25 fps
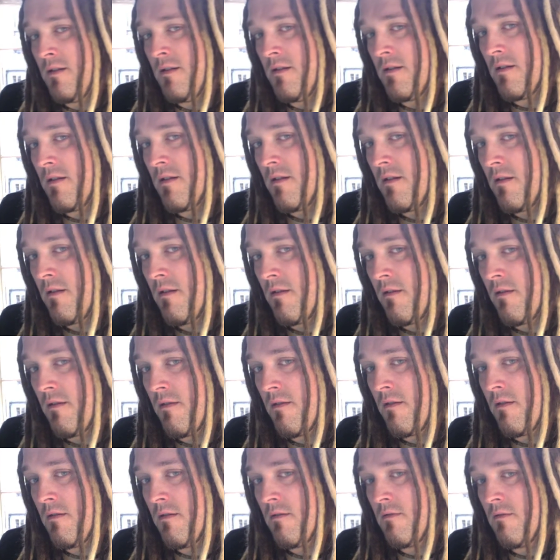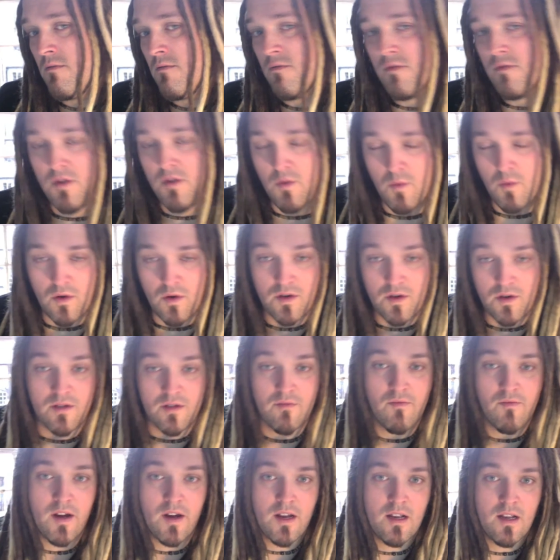And do wash
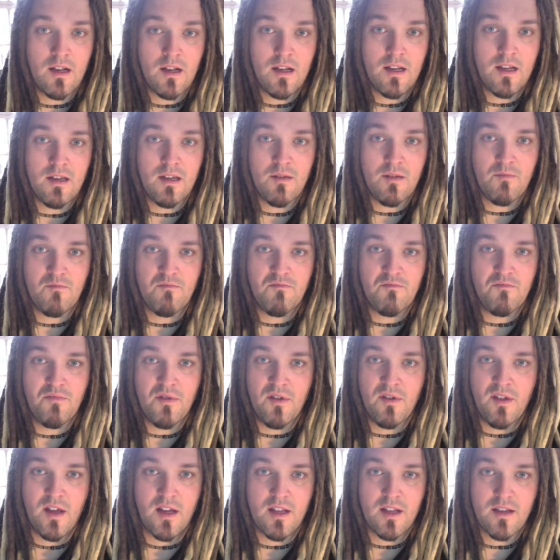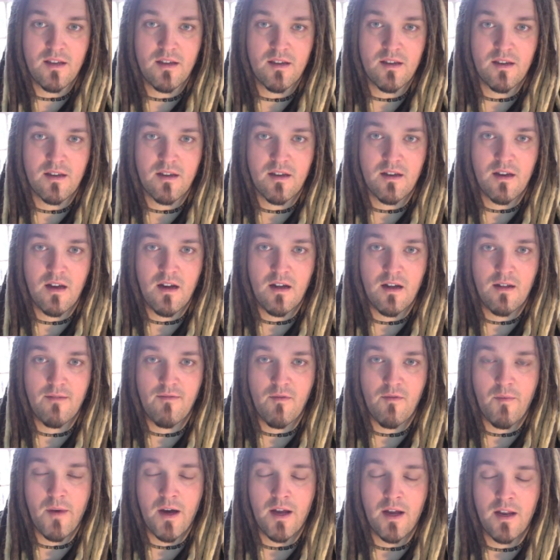them regularly, but that's kind
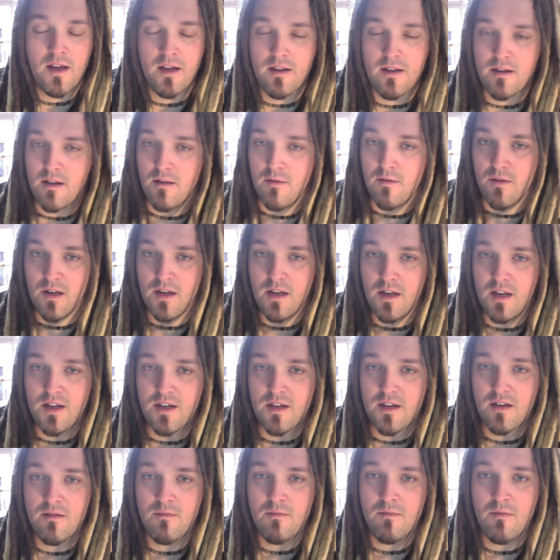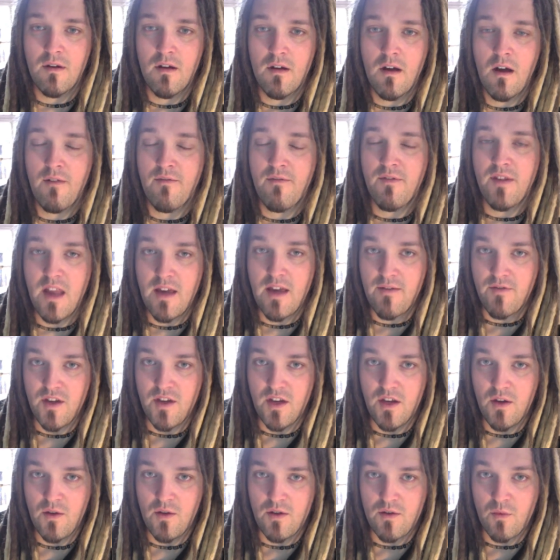of about it. Don't condition them. I've
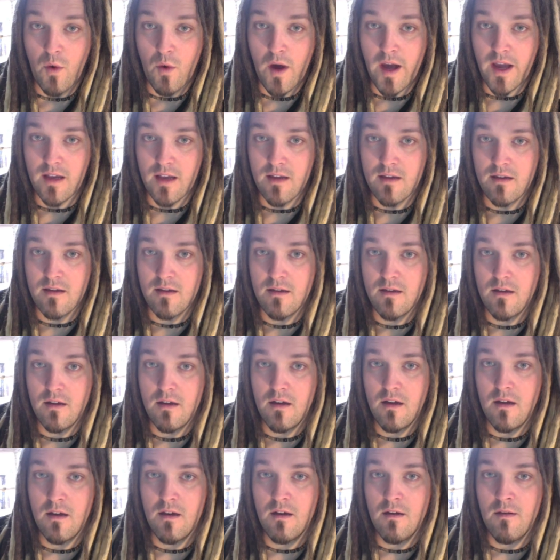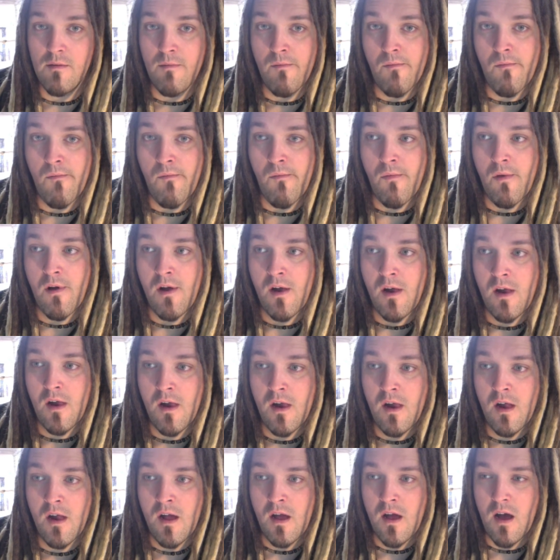never used wax.
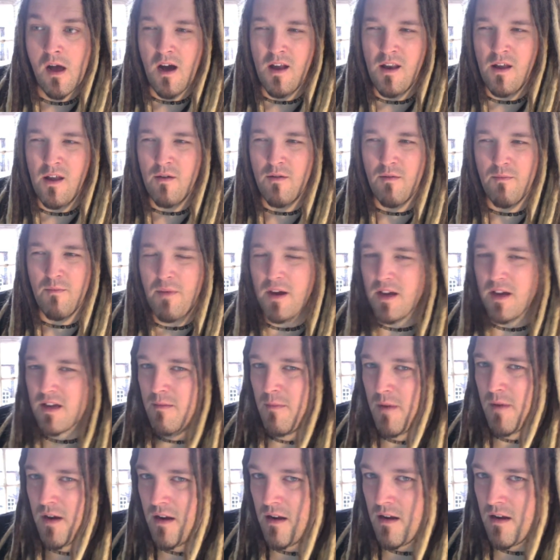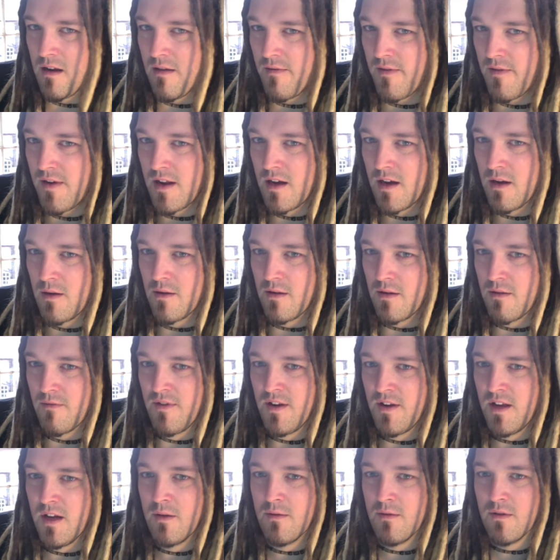I know back in my early
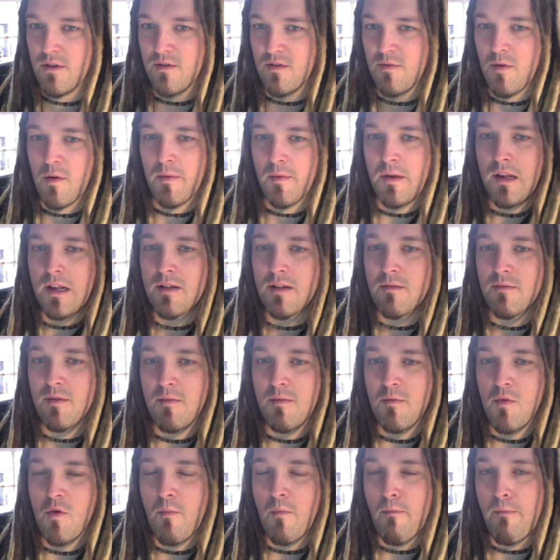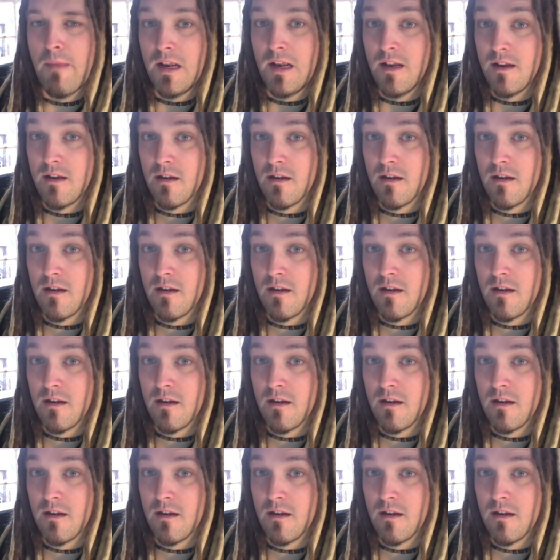videos I was probably a little bit more